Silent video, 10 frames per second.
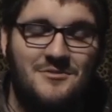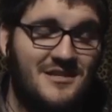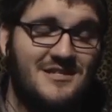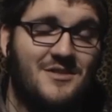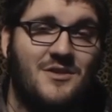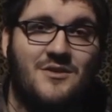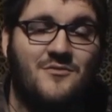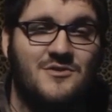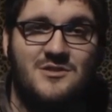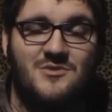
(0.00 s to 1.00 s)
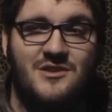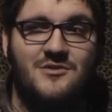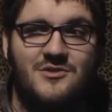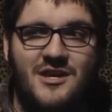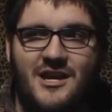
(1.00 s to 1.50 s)
It was as a thing for some of the
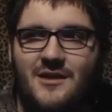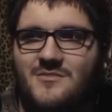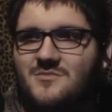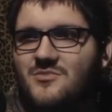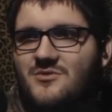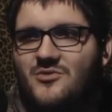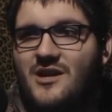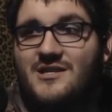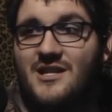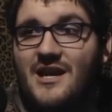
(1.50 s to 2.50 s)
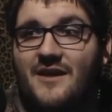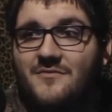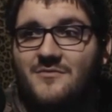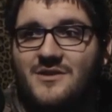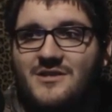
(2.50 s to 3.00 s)
other games, but we got to
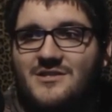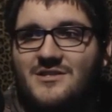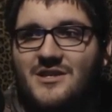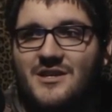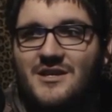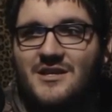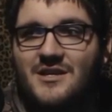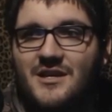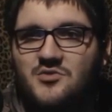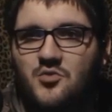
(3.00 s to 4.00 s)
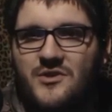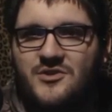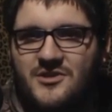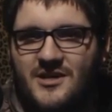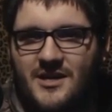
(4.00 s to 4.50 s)
laughing because it's
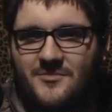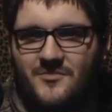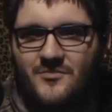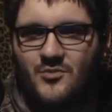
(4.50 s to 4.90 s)
winter time.